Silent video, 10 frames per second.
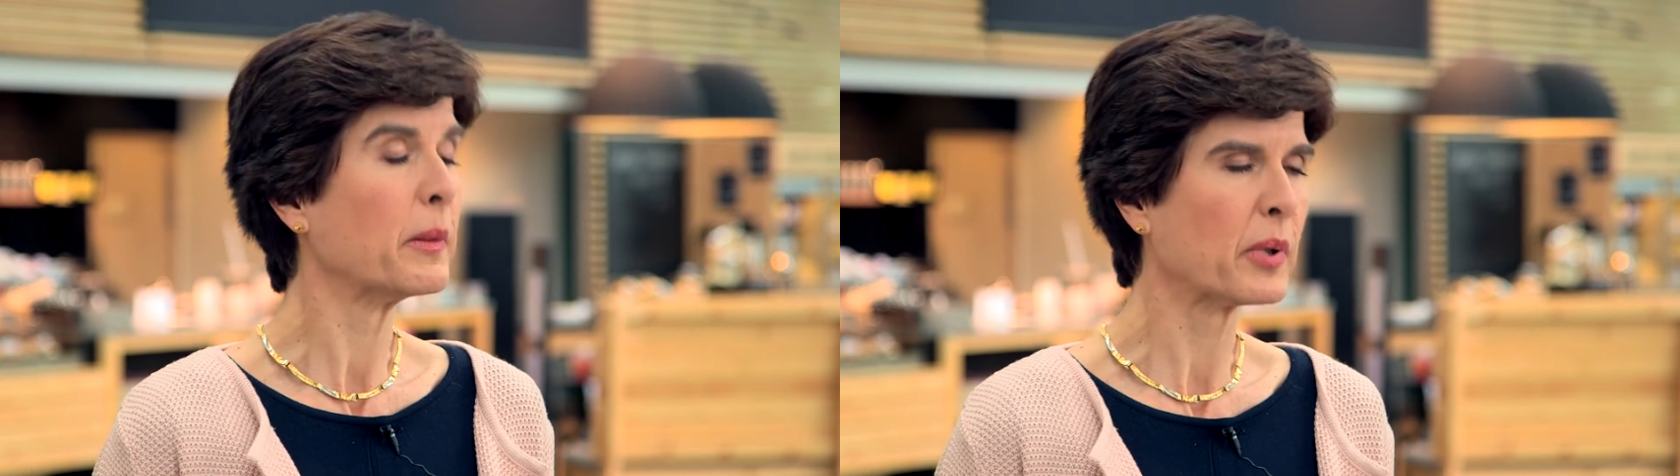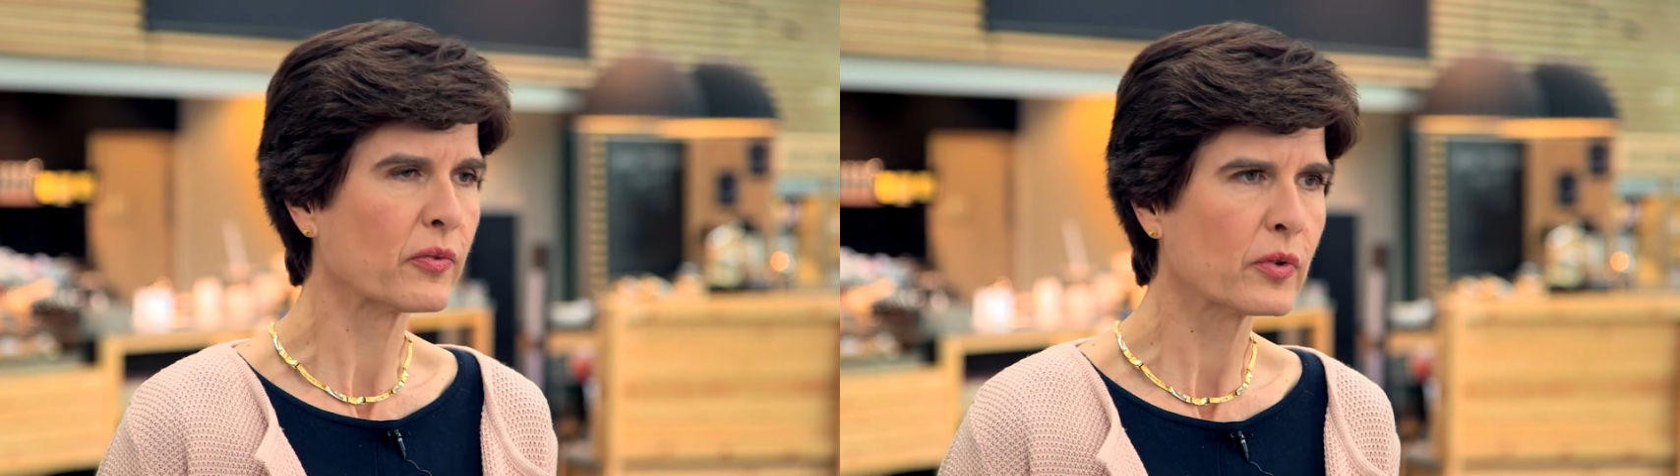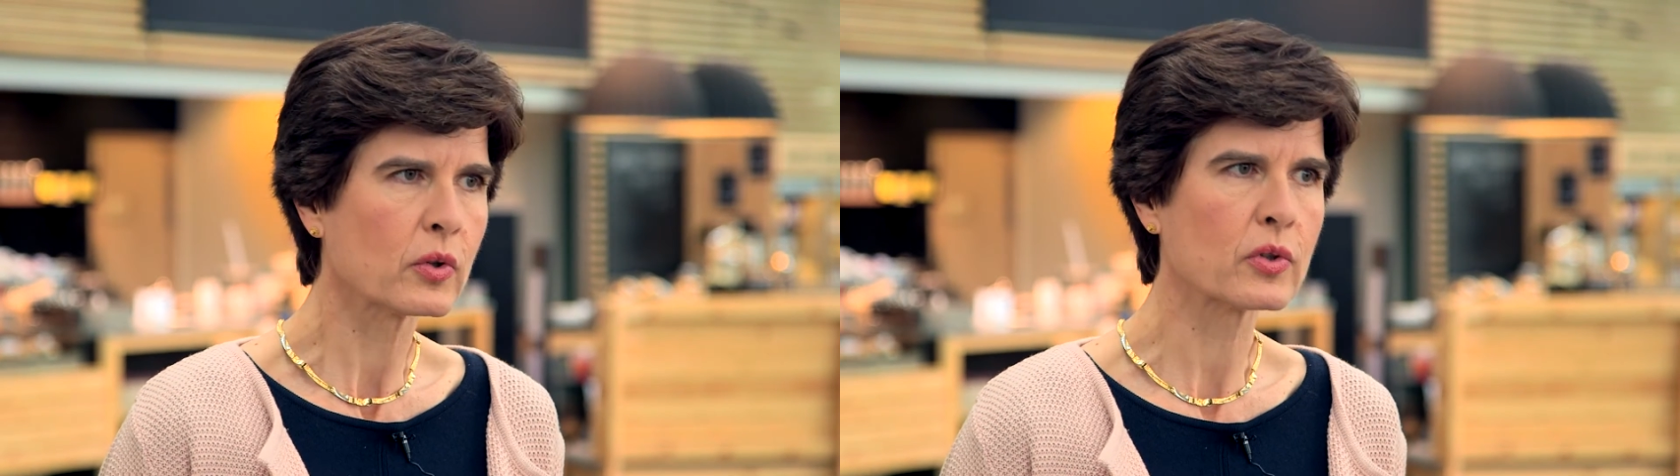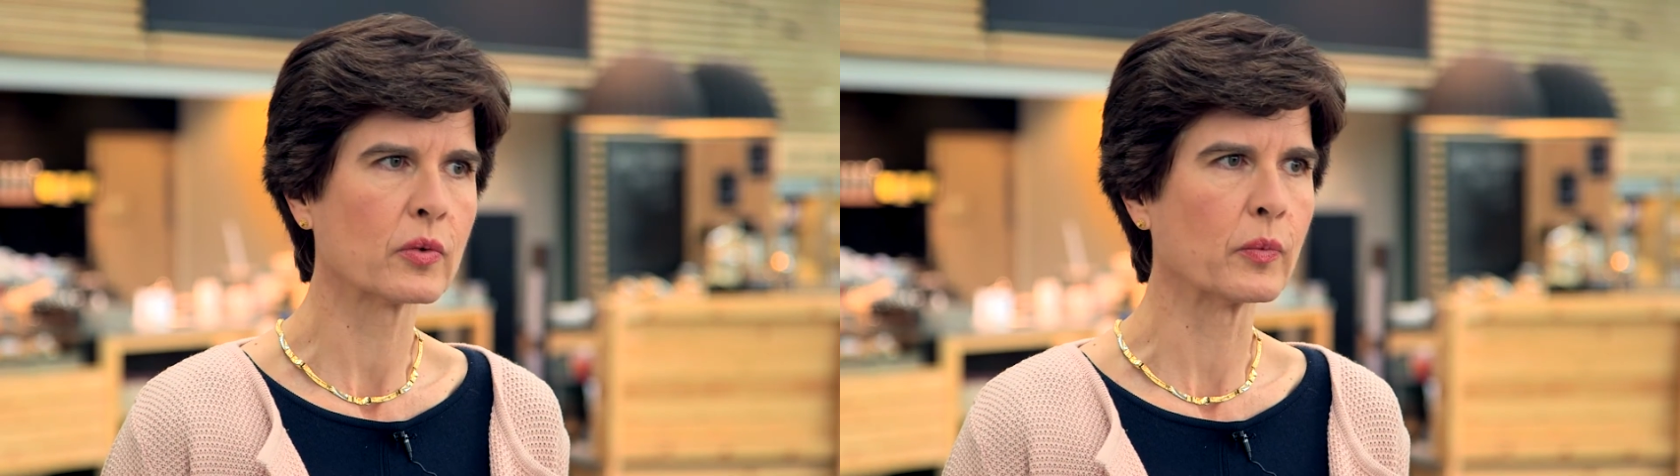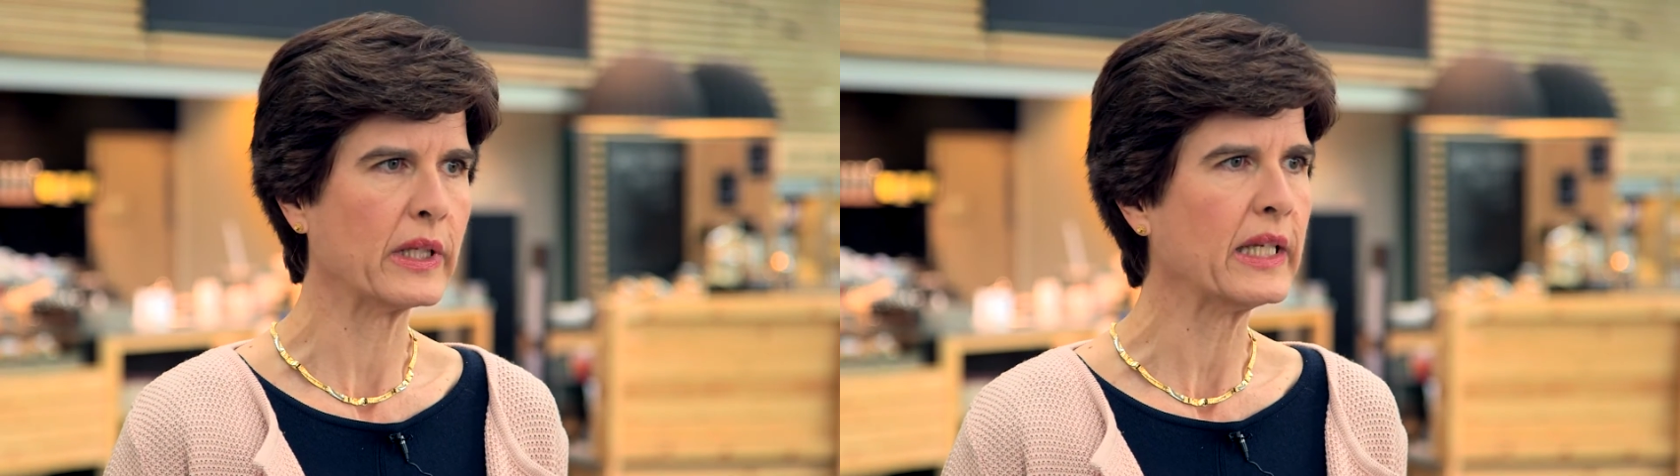But of course
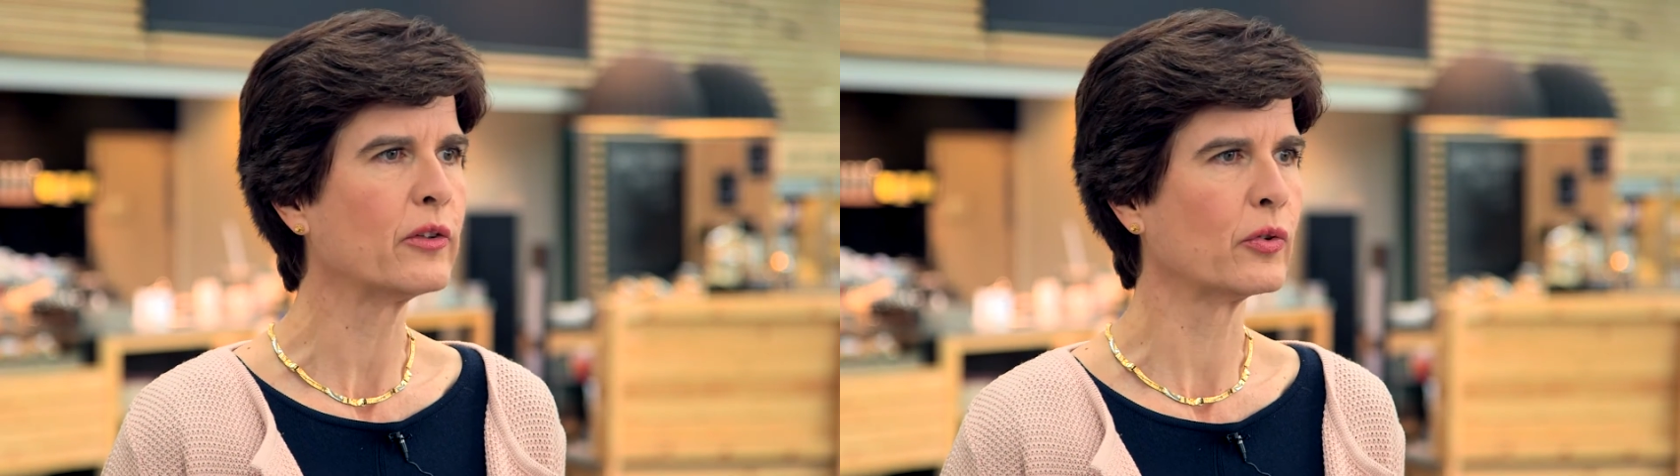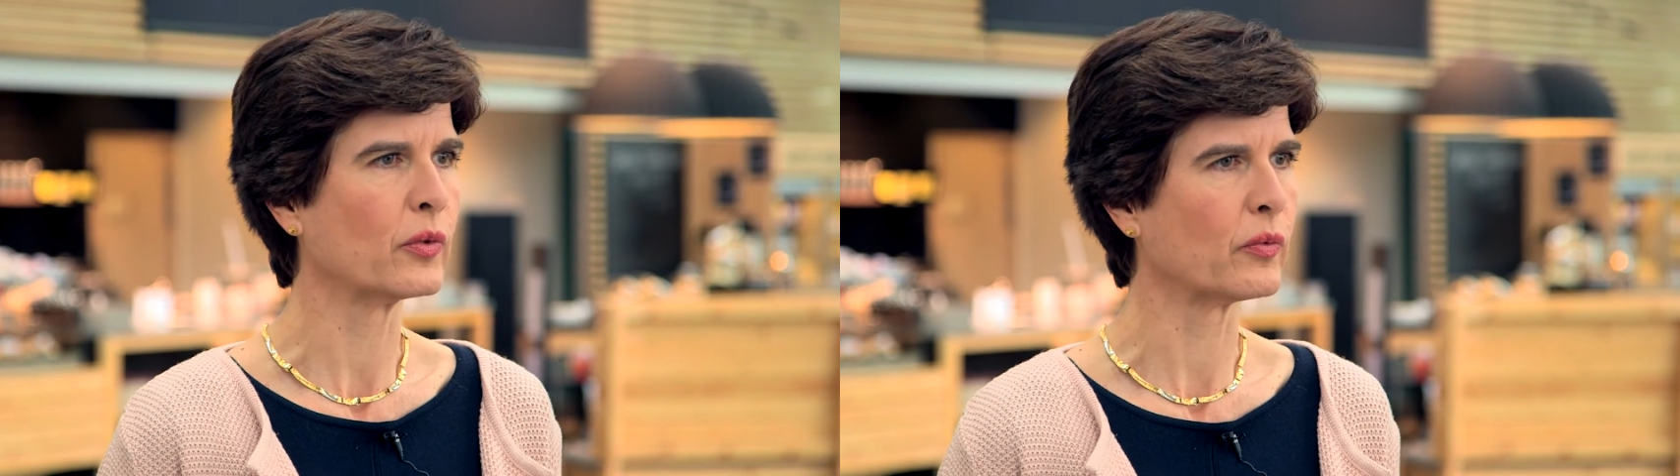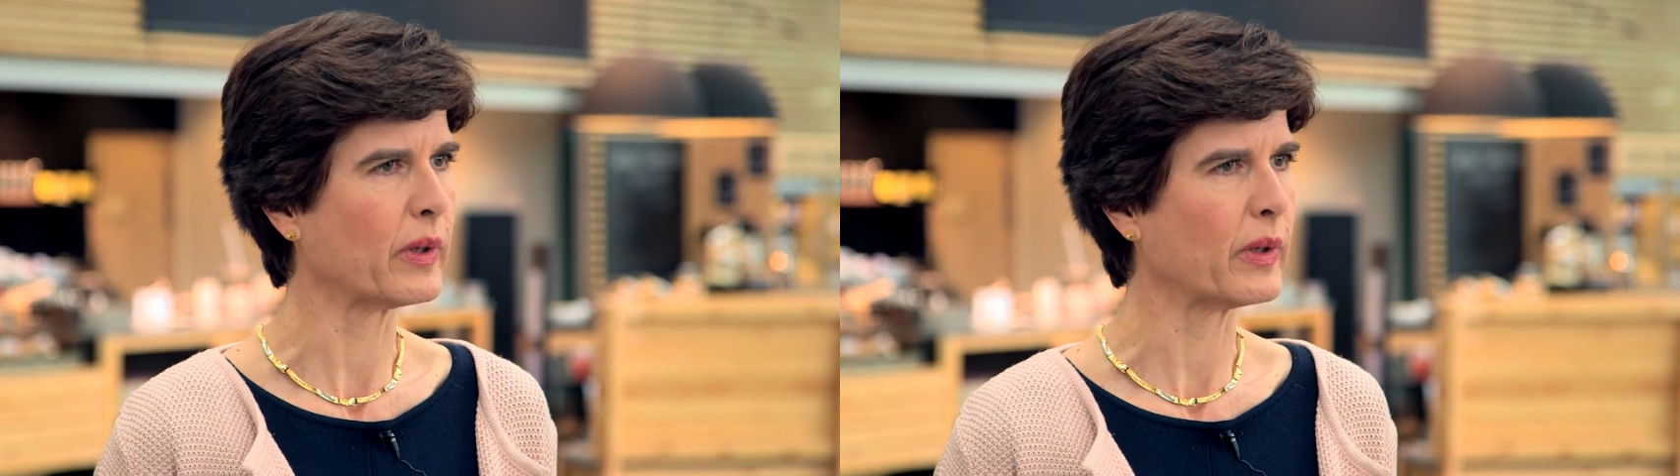we need to